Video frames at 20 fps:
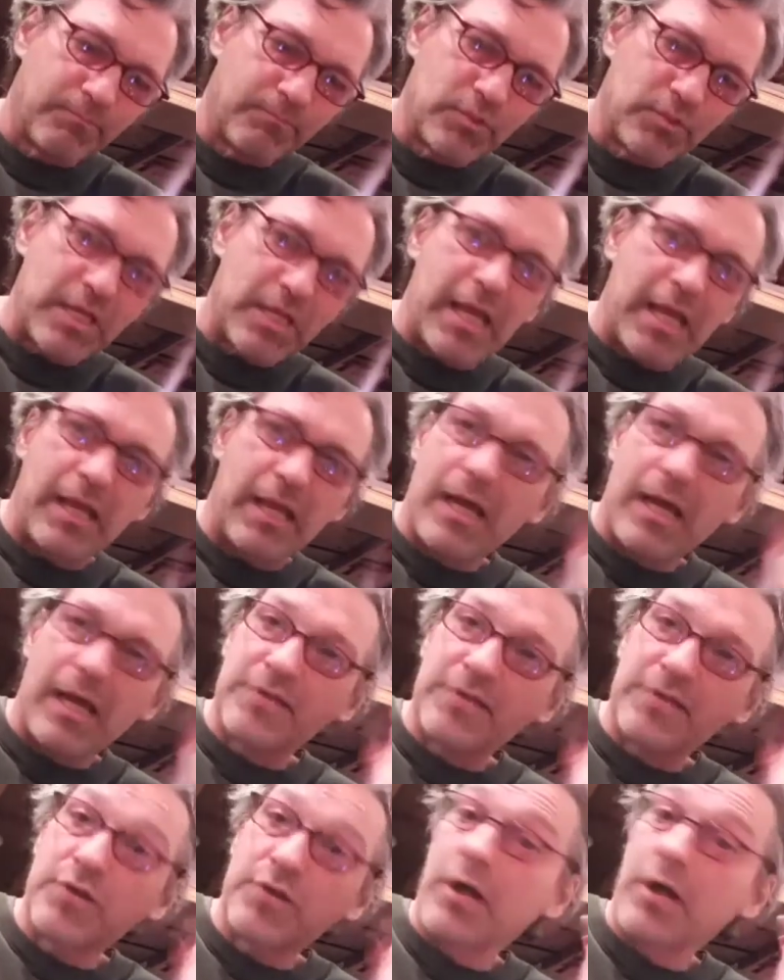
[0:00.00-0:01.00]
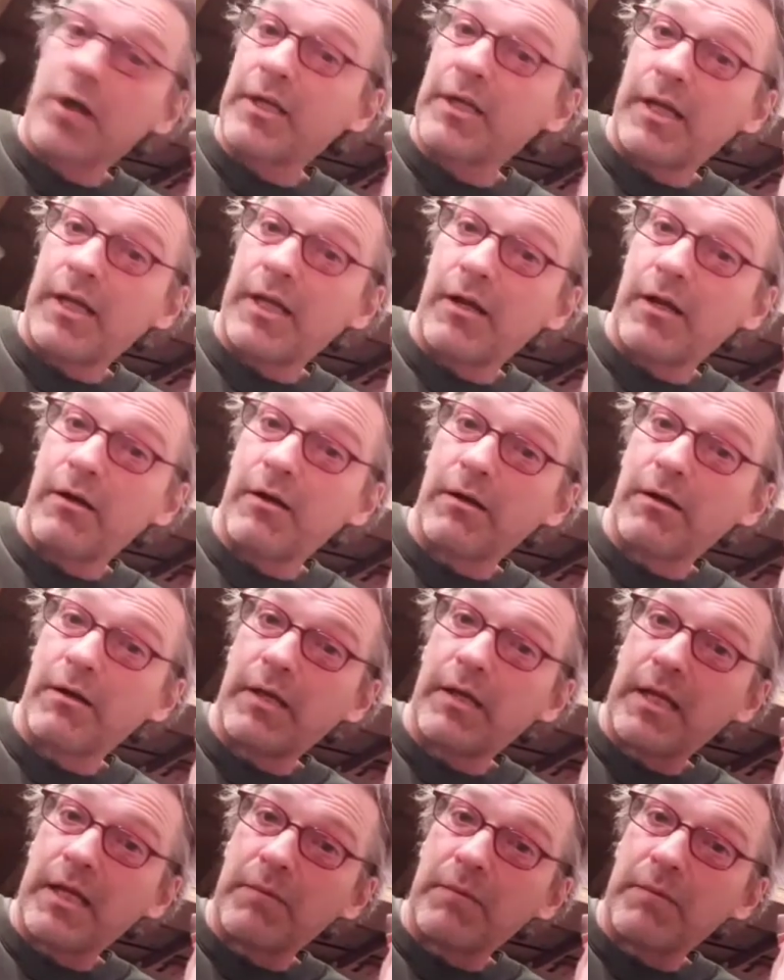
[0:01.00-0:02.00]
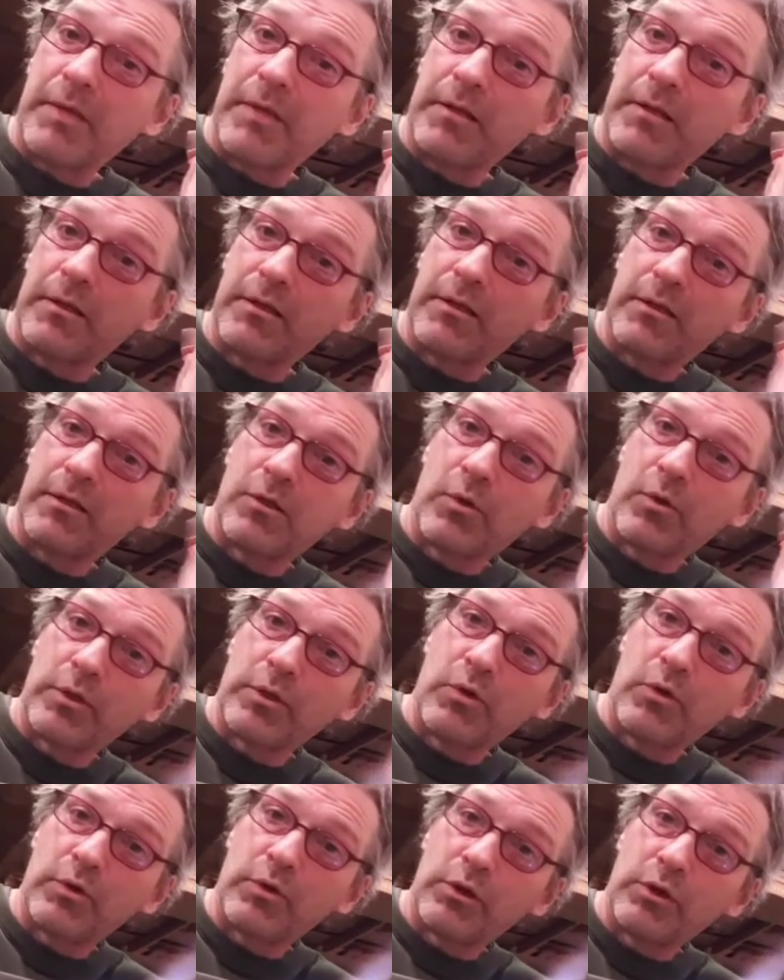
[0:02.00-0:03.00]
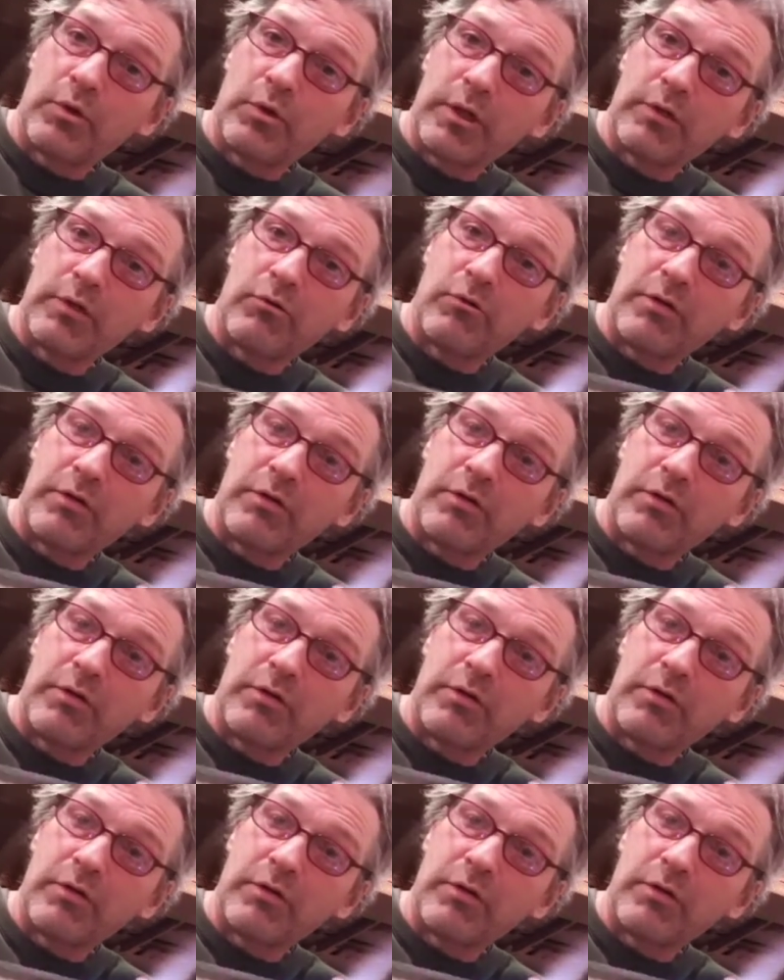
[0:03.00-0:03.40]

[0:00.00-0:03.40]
saying I started here and I went lower, lower, lower,